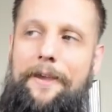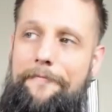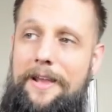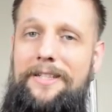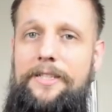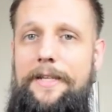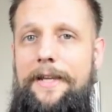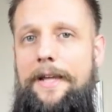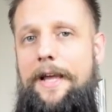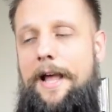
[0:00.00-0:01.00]

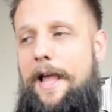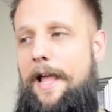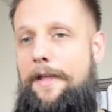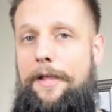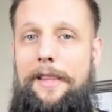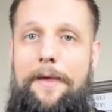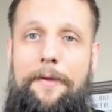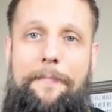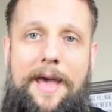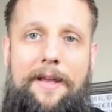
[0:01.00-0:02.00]
eventually I, it led
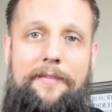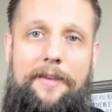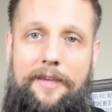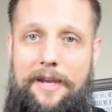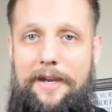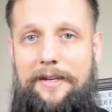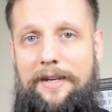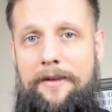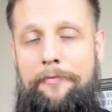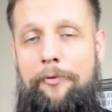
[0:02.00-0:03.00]
me back to getting a
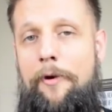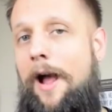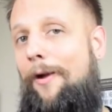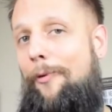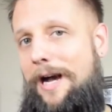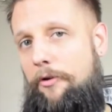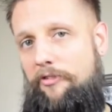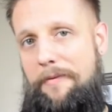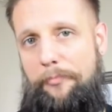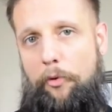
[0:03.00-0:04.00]
DWI while I
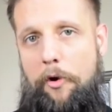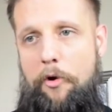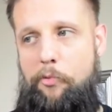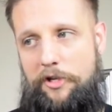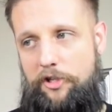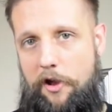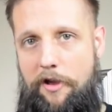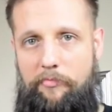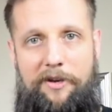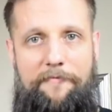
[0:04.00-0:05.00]
was on parole, which
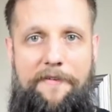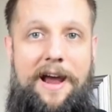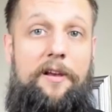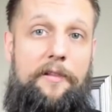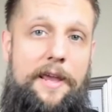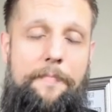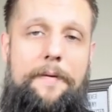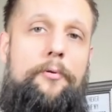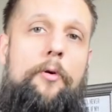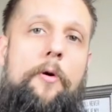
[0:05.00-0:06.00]
caused me to violate
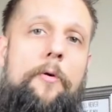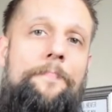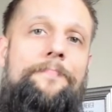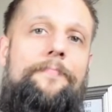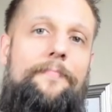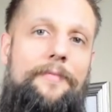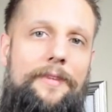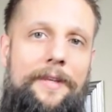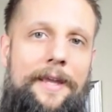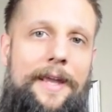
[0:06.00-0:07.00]
my parole
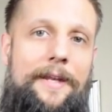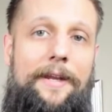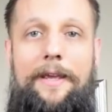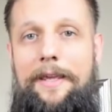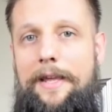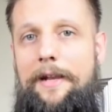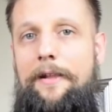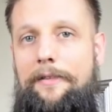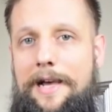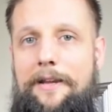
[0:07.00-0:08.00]
and
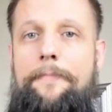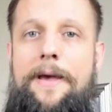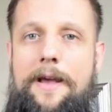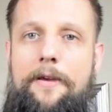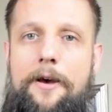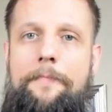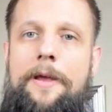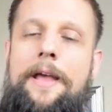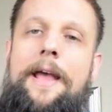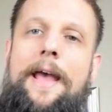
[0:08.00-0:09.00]
get locked back up
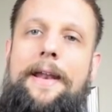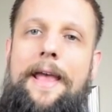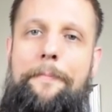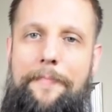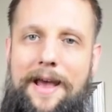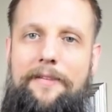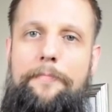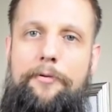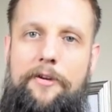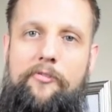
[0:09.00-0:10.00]
and head back to
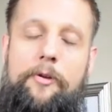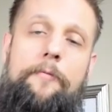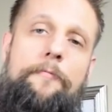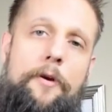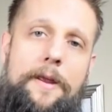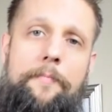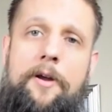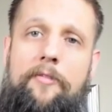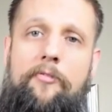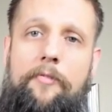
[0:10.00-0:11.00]
prison for eight
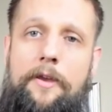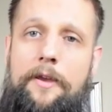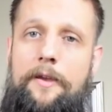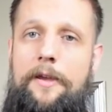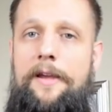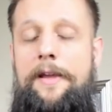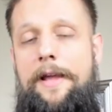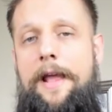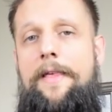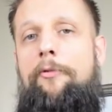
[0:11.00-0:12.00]
months.
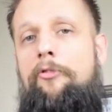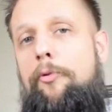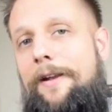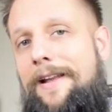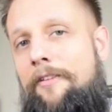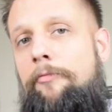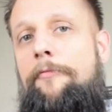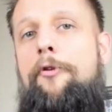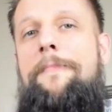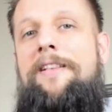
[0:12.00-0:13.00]
And that was 20 days
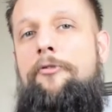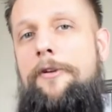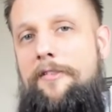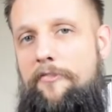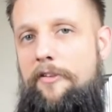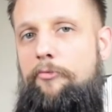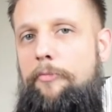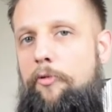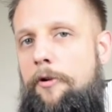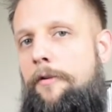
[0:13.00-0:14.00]
before my twin sons
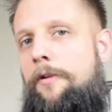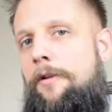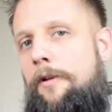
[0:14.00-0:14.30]
were born.